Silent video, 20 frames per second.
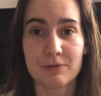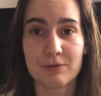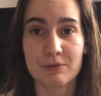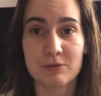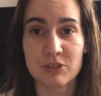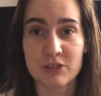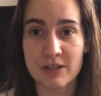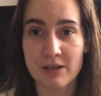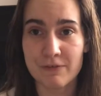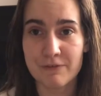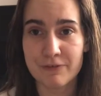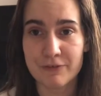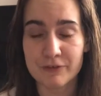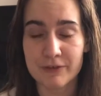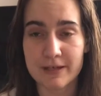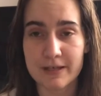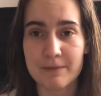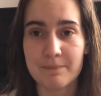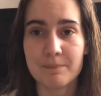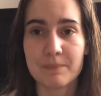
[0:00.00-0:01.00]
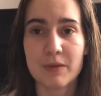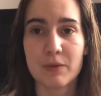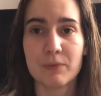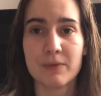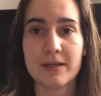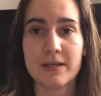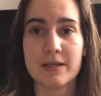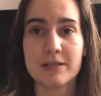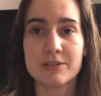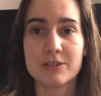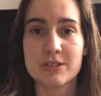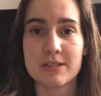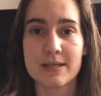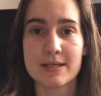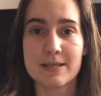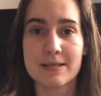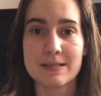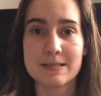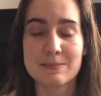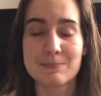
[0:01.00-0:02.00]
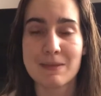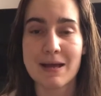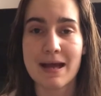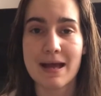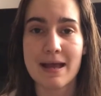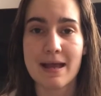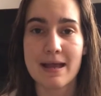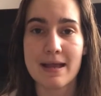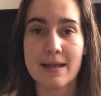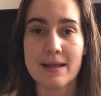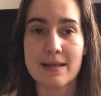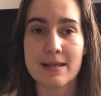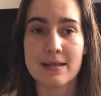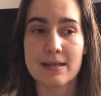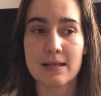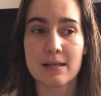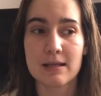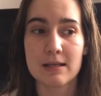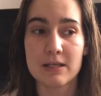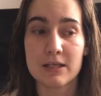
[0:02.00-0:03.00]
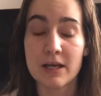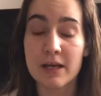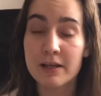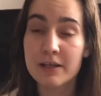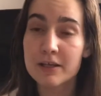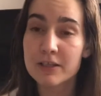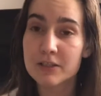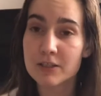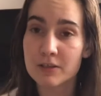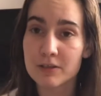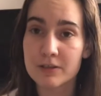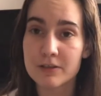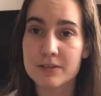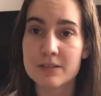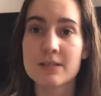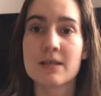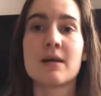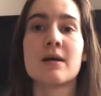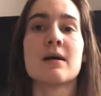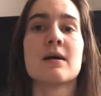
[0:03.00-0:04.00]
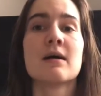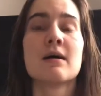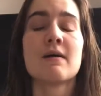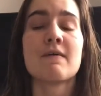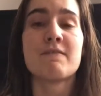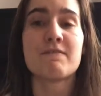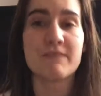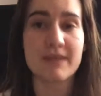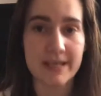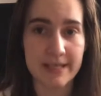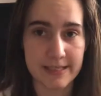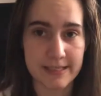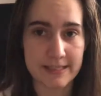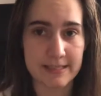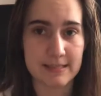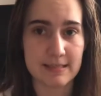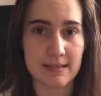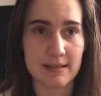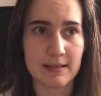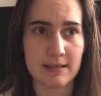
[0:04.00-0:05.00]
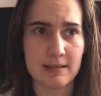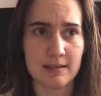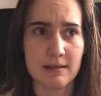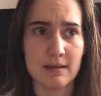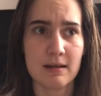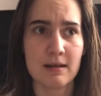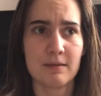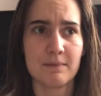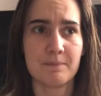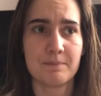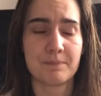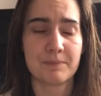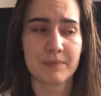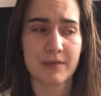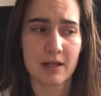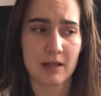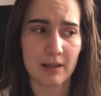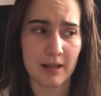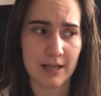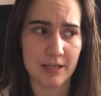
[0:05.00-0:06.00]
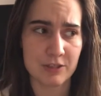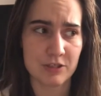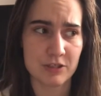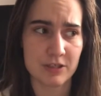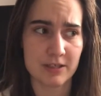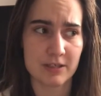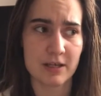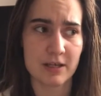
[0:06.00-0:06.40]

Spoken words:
shelf 3, which is my young adult fantasy collection.